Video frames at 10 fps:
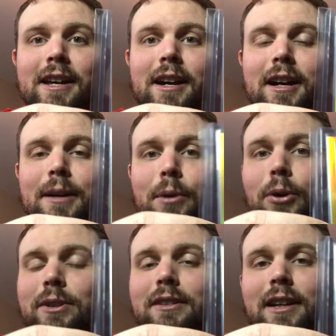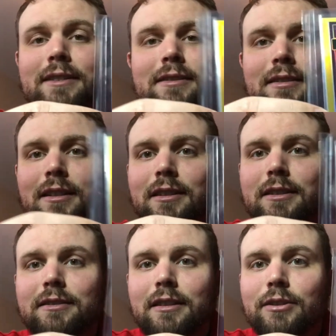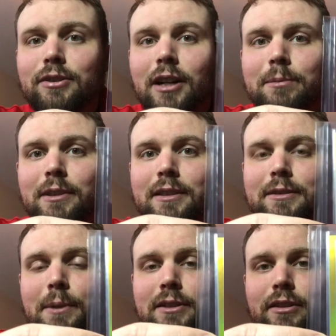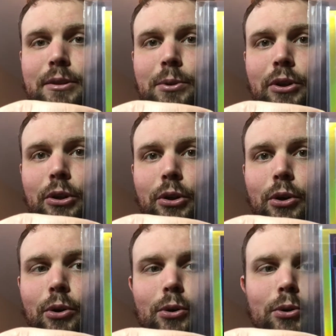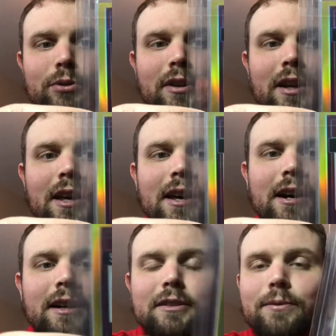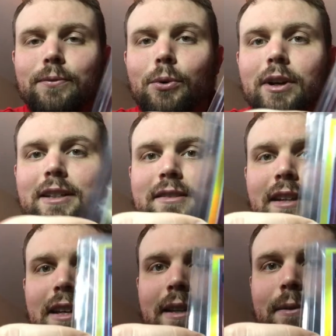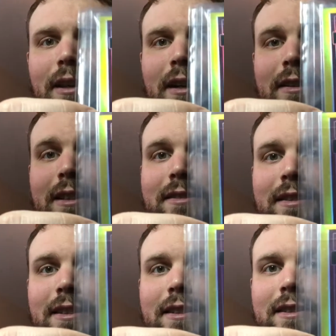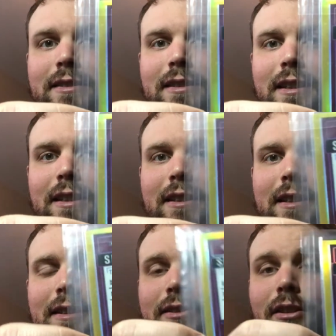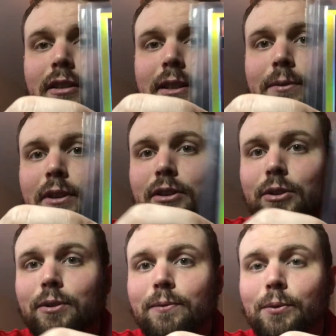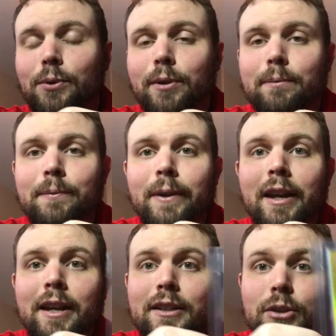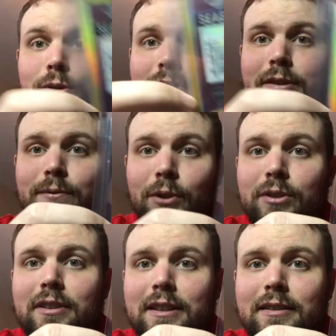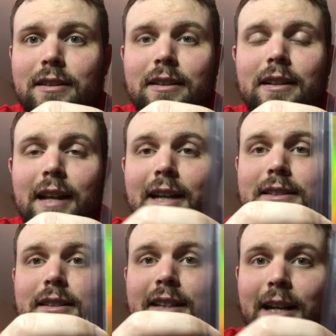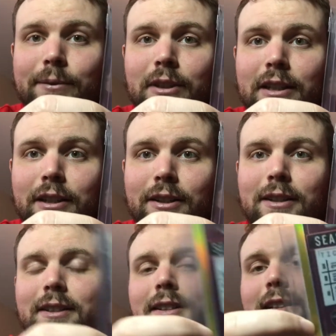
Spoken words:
Always liked Contenders optic, especially with the gold. This is 4 out of 10. This is in his Cleveland uniform. So it's his first season as a Cavalier.